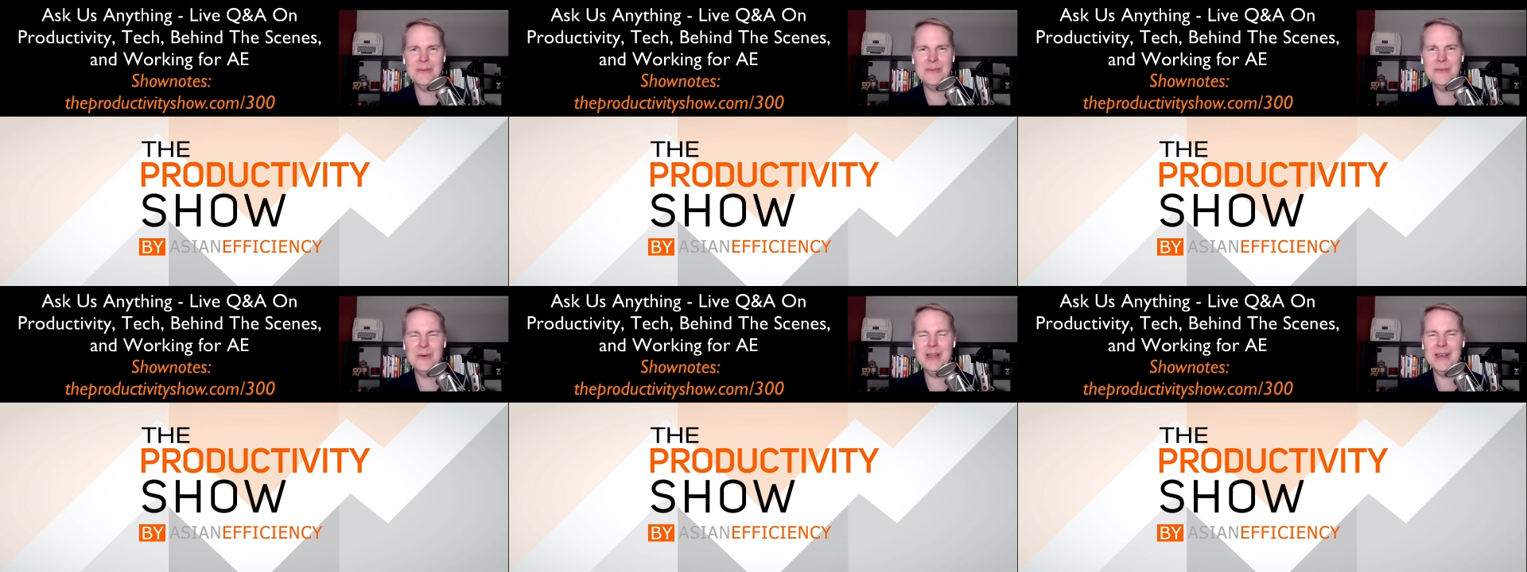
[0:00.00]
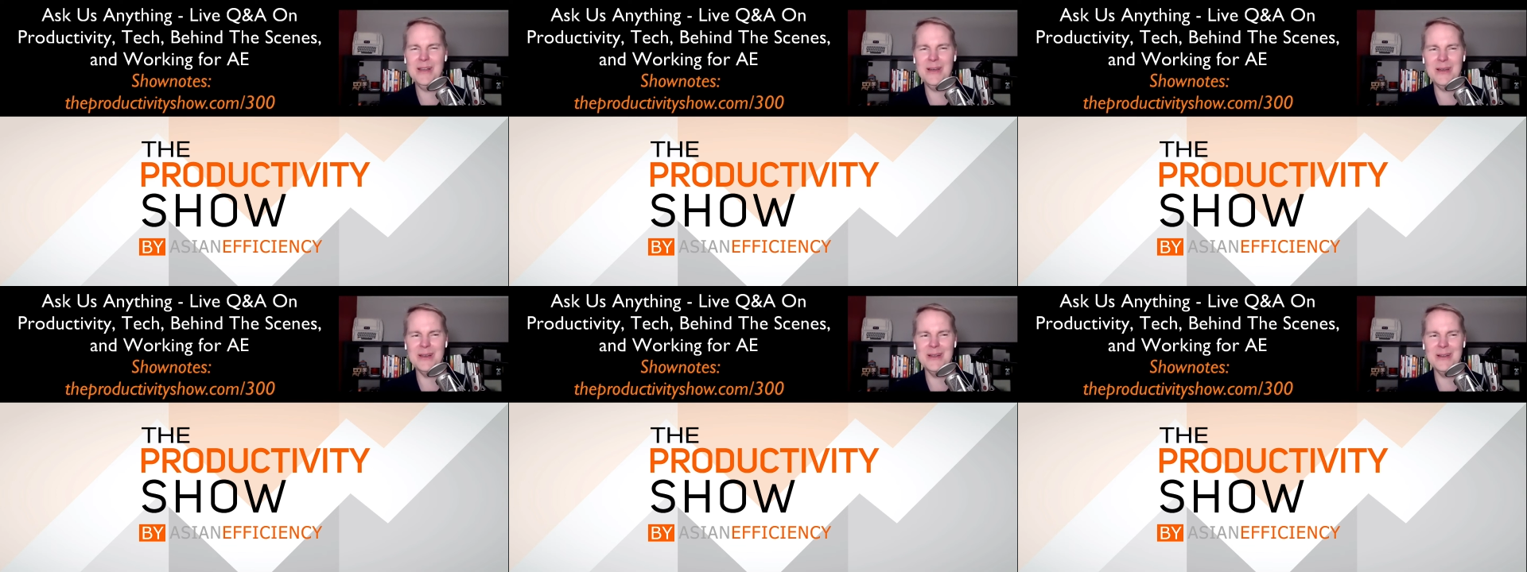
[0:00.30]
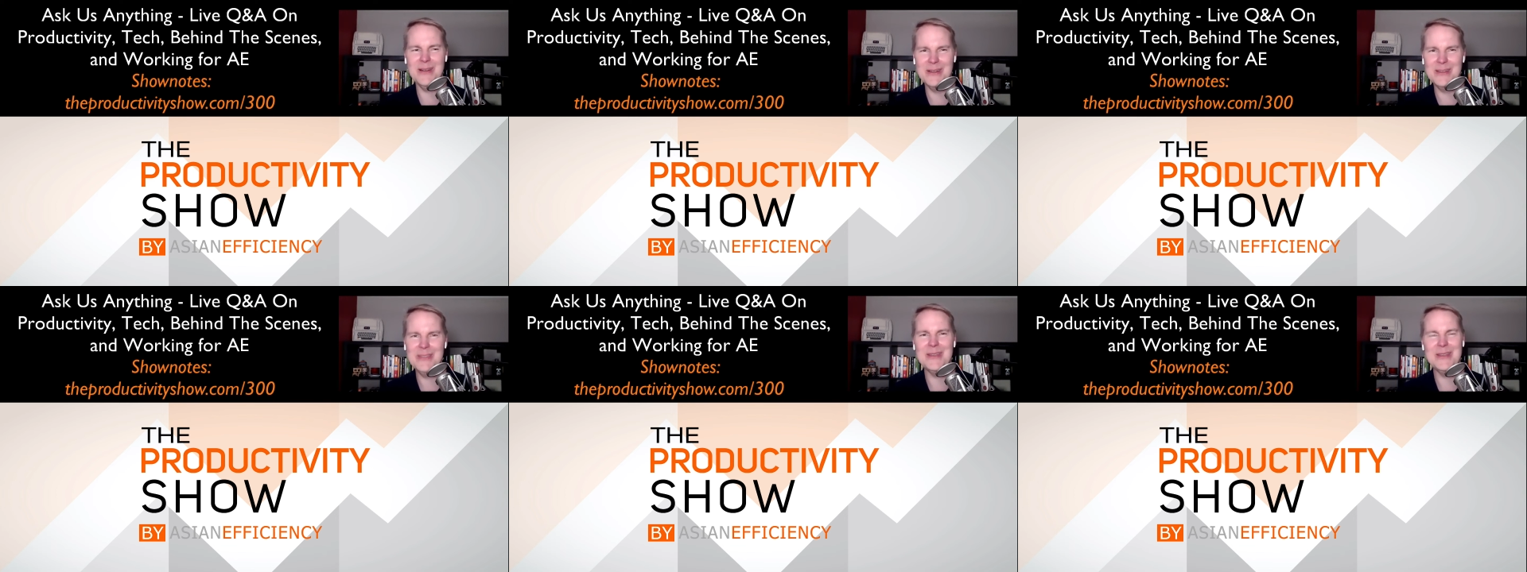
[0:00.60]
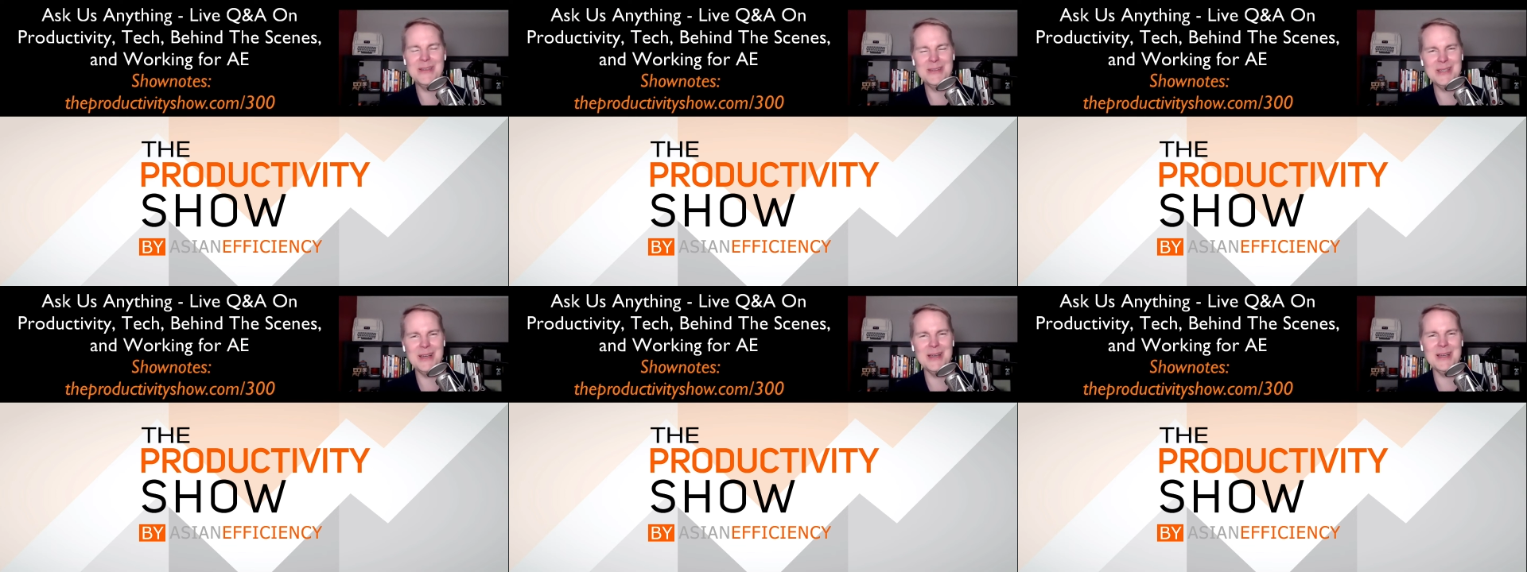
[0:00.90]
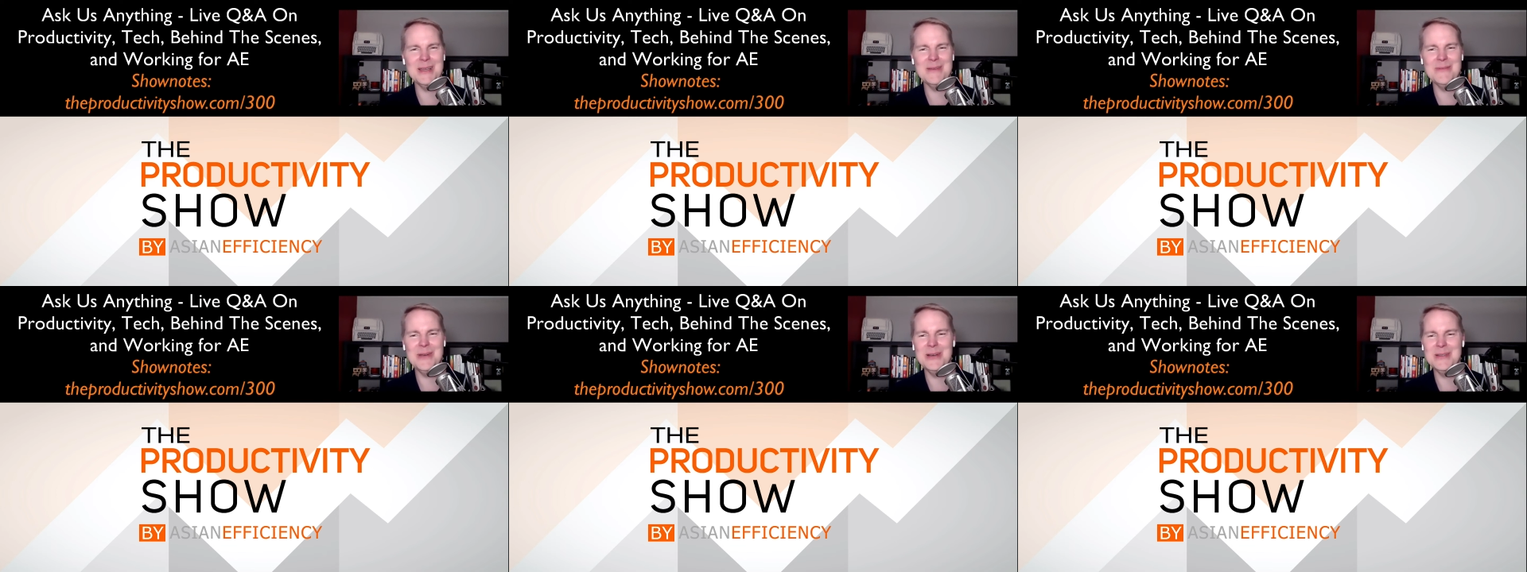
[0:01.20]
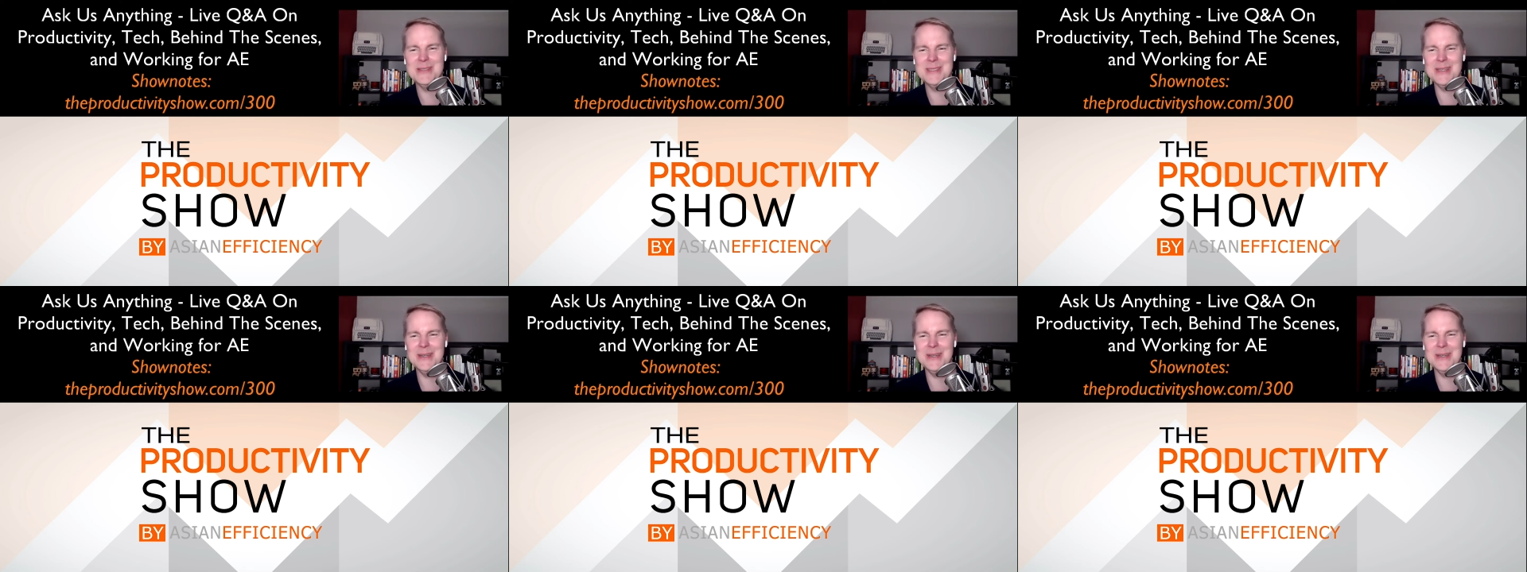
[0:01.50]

what on earth are you talking about?